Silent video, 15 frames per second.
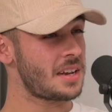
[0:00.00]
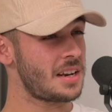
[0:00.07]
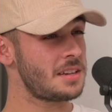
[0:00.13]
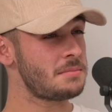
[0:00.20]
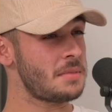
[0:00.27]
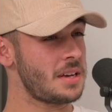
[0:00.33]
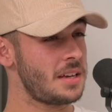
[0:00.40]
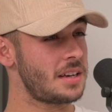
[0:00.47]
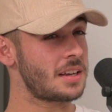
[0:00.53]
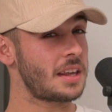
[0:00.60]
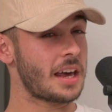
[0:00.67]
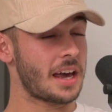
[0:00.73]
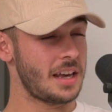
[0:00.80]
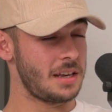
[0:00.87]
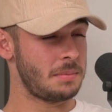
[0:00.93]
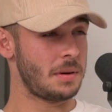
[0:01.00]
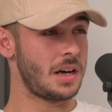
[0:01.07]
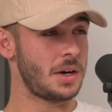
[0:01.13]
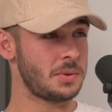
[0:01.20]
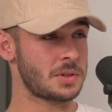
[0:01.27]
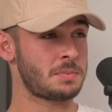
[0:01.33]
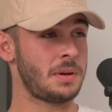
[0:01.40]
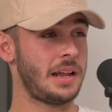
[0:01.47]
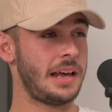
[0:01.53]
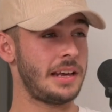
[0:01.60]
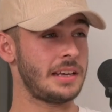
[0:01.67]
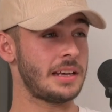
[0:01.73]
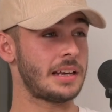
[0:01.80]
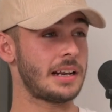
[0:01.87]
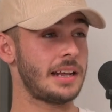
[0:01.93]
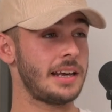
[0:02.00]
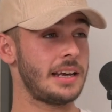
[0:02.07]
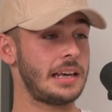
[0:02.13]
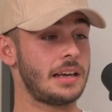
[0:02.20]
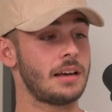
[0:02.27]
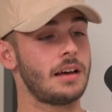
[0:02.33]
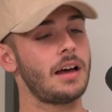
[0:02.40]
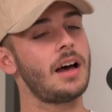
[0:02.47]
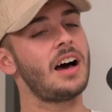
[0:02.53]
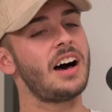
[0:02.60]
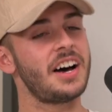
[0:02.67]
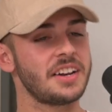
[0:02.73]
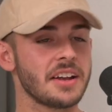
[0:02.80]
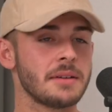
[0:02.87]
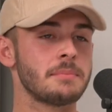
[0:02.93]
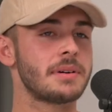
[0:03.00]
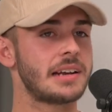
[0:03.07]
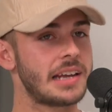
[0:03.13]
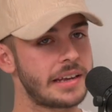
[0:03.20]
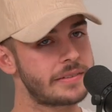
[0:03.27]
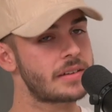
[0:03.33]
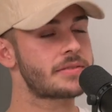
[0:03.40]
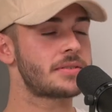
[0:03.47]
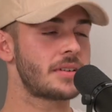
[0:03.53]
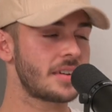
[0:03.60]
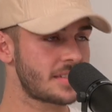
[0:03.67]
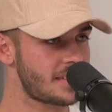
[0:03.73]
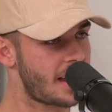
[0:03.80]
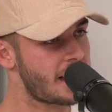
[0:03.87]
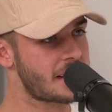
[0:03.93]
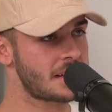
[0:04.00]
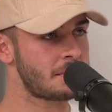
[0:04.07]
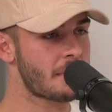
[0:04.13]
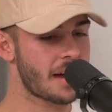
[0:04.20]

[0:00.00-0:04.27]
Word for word: telling me a gay bar was playing Glee. Mm-hmm. I don't believe it for a second.